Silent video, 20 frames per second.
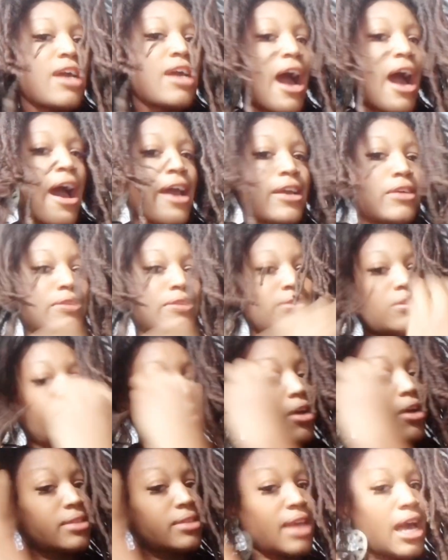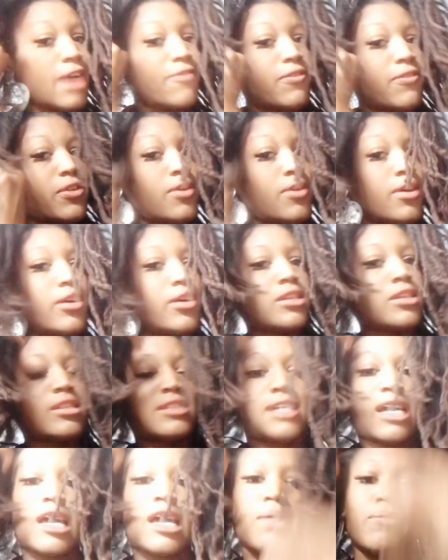I used to rock the afro all the
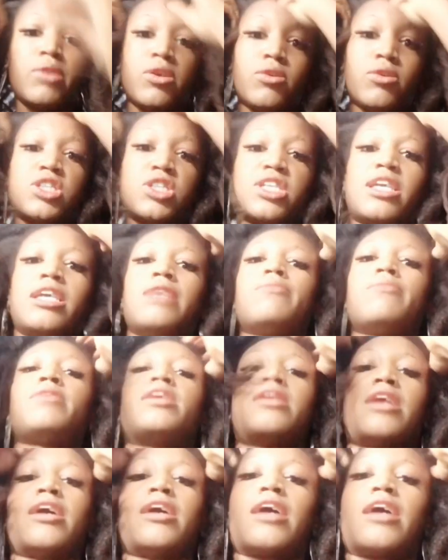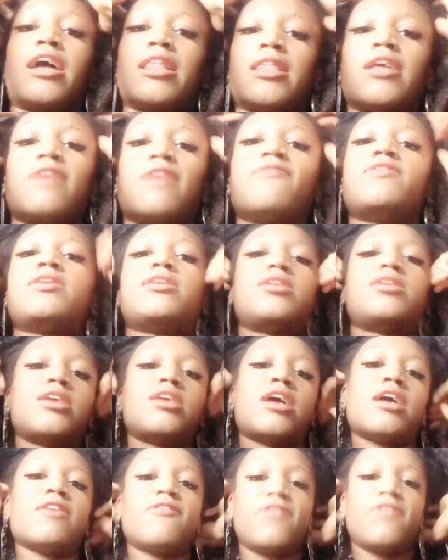time, no shame, and I loved it.
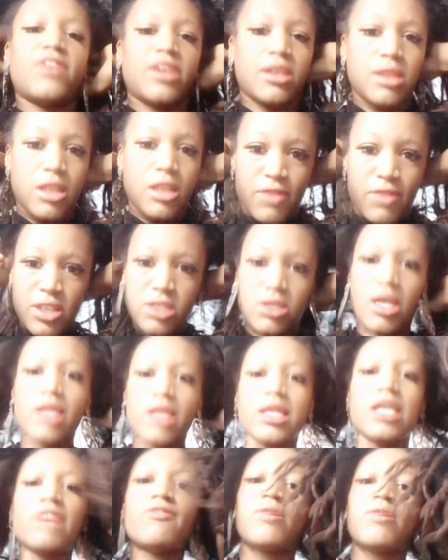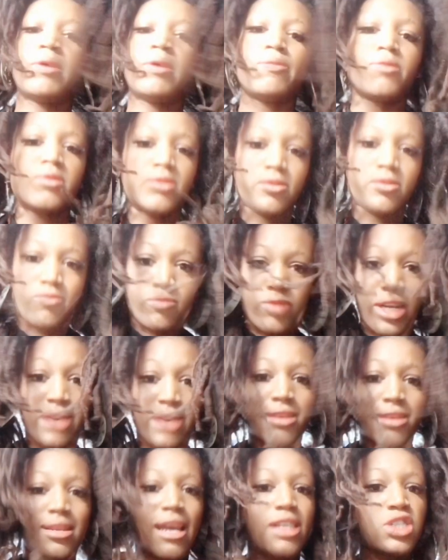I freaking love it. So I love when people wear
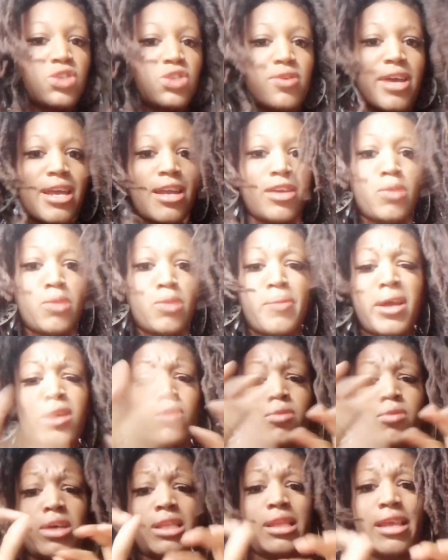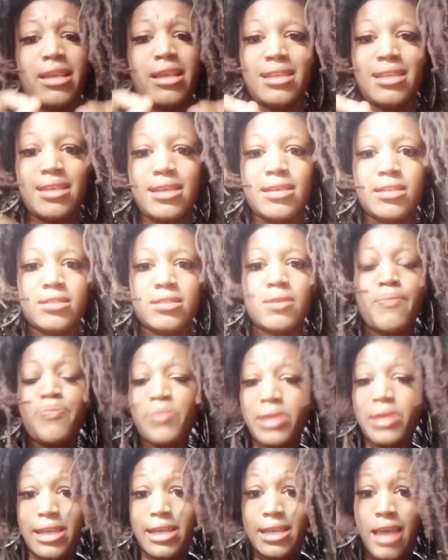their natural hair, no matter what length it is.
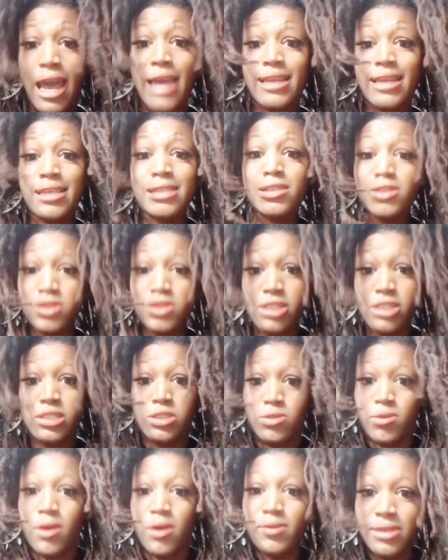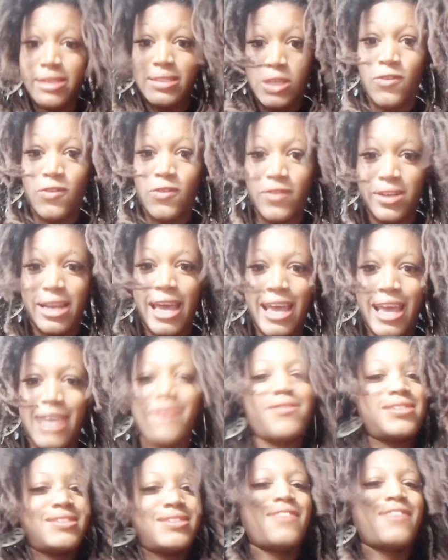I didn't just grow this overnight,
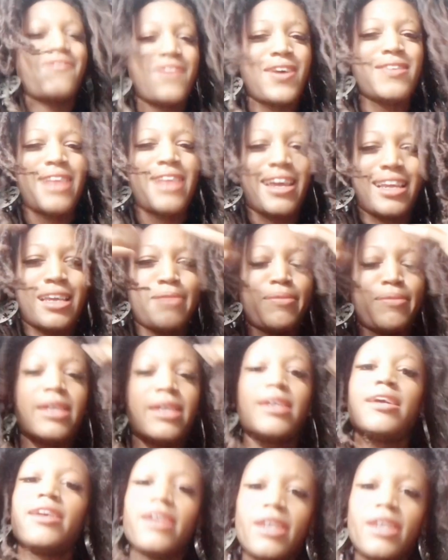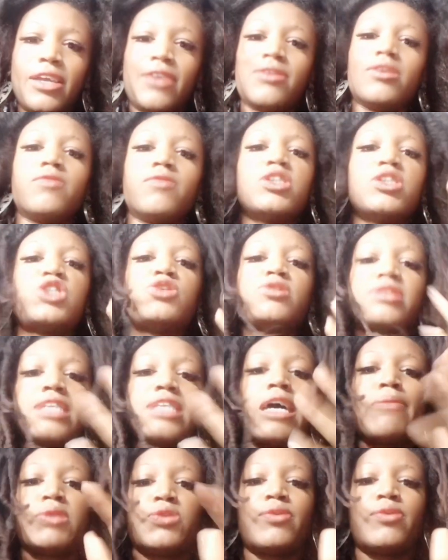which it felt like it, but once you
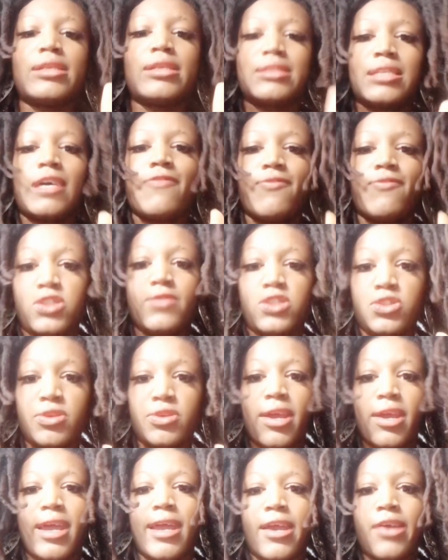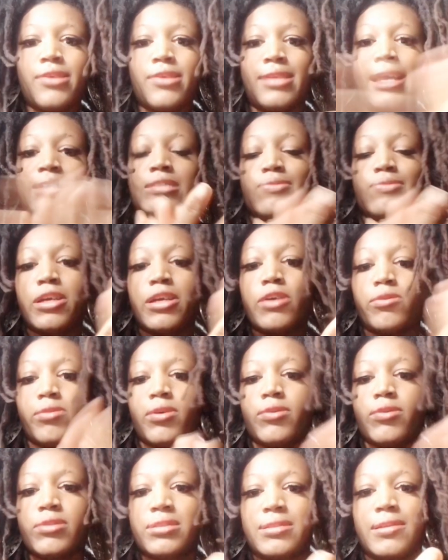stop doing stuff to your hair, that's when it
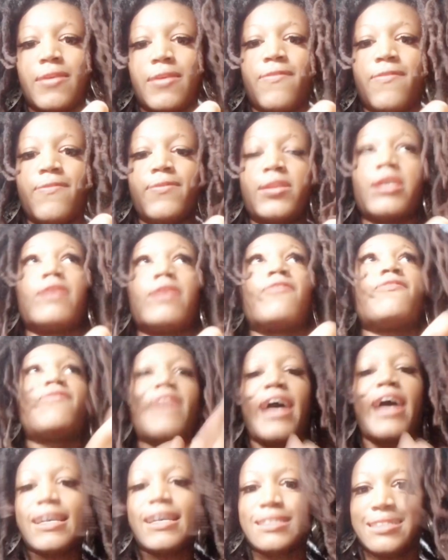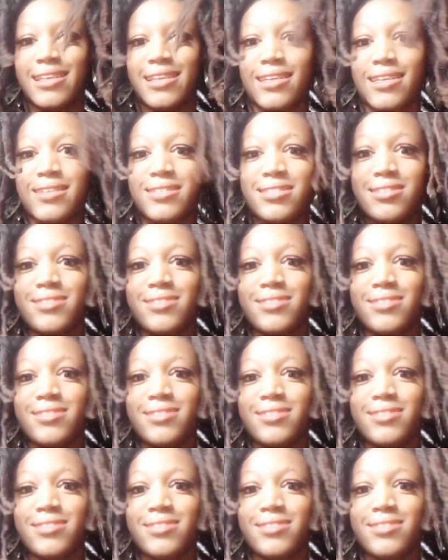grows the fastest.